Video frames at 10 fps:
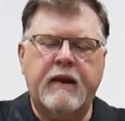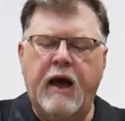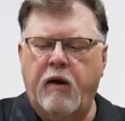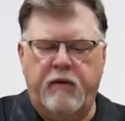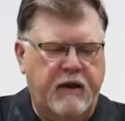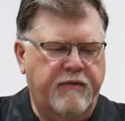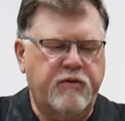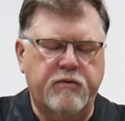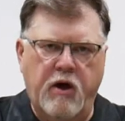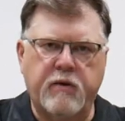Now,
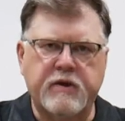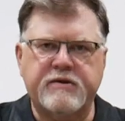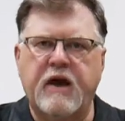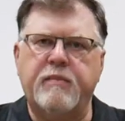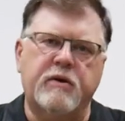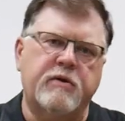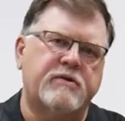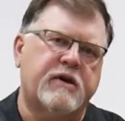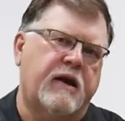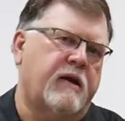if you notice, I'm
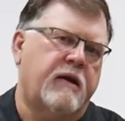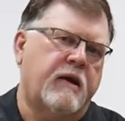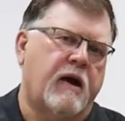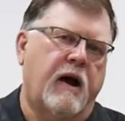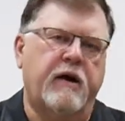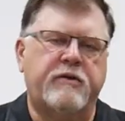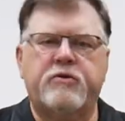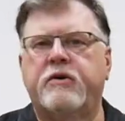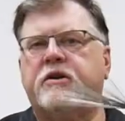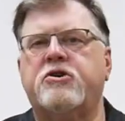using
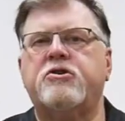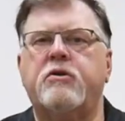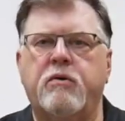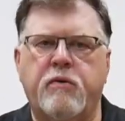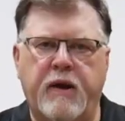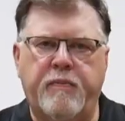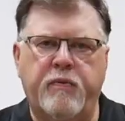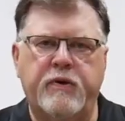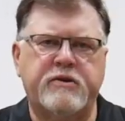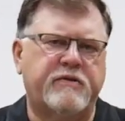traditional
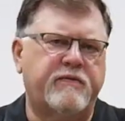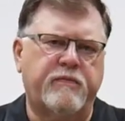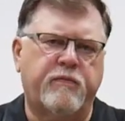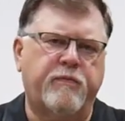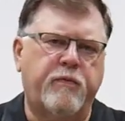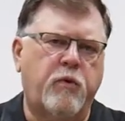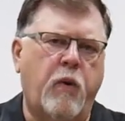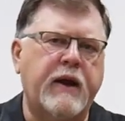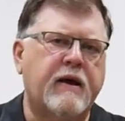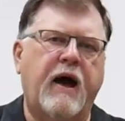grip, which is
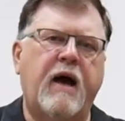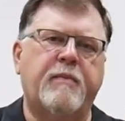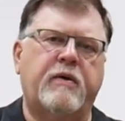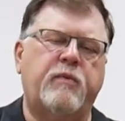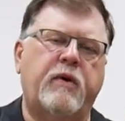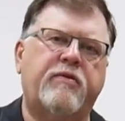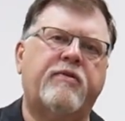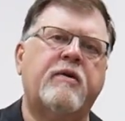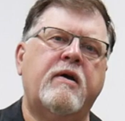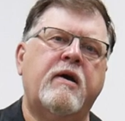quite common with